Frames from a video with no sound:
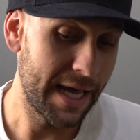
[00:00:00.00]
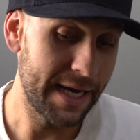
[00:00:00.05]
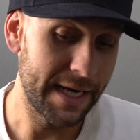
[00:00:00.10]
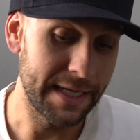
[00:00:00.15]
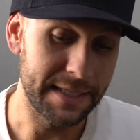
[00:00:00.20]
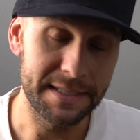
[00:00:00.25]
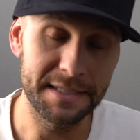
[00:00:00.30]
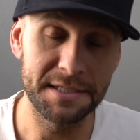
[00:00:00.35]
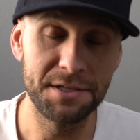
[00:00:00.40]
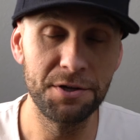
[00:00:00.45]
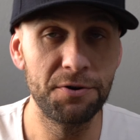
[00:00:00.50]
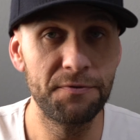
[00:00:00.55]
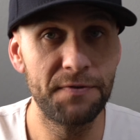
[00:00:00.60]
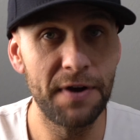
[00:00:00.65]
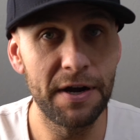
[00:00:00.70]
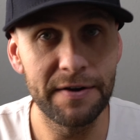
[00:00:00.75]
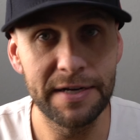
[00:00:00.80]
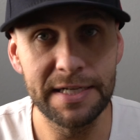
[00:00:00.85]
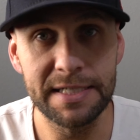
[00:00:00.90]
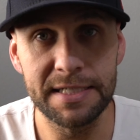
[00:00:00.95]
and it's still
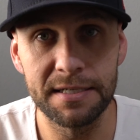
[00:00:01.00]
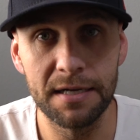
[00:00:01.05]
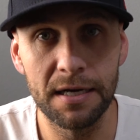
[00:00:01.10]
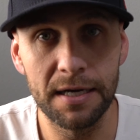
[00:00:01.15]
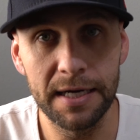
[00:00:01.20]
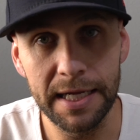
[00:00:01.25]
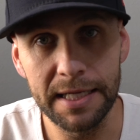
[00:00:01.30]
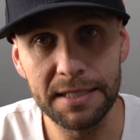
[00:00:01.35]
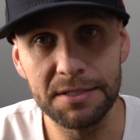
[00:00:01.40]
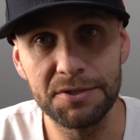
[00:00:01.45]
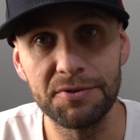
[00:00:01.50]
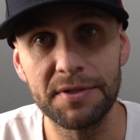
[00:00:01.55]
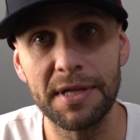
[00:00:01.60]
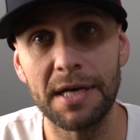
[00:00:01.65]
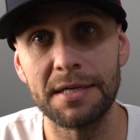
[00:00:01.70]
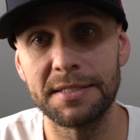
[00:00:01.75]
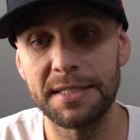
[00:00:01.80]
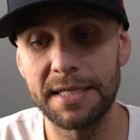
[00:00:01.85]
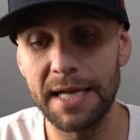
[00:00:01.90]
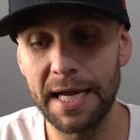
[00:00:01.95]
very snug in
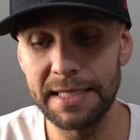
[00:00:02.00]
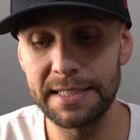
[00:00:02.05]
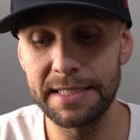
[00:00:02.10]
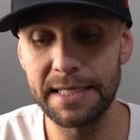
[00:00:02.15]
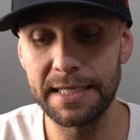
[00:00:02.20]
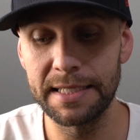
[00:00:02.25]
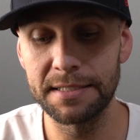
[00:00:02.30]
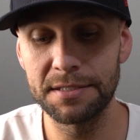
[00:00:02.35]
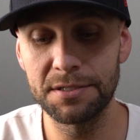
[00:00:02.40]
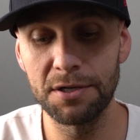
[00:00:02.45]
2019.